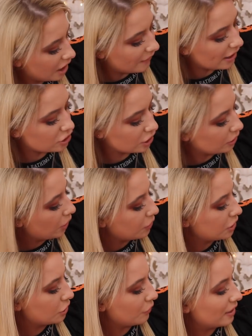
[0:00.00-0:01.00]
I've actually
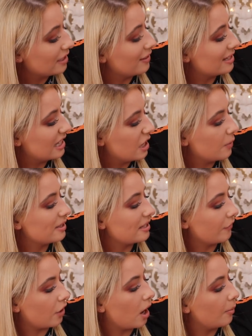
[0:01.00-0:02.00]
noticed already that sequins
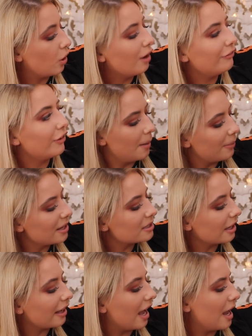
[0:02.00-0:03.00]
have come off, but
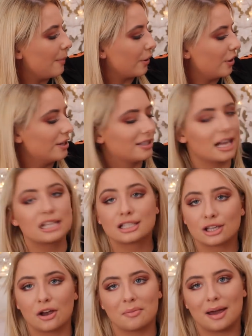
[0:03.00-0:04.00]
it's okay because there's
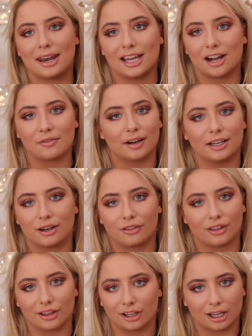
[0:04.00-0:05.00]
so many, I really don't
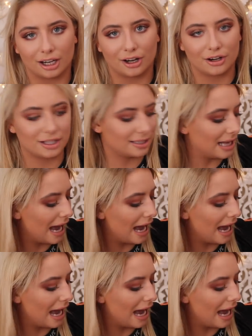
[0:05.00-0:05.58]
think you're gonna notice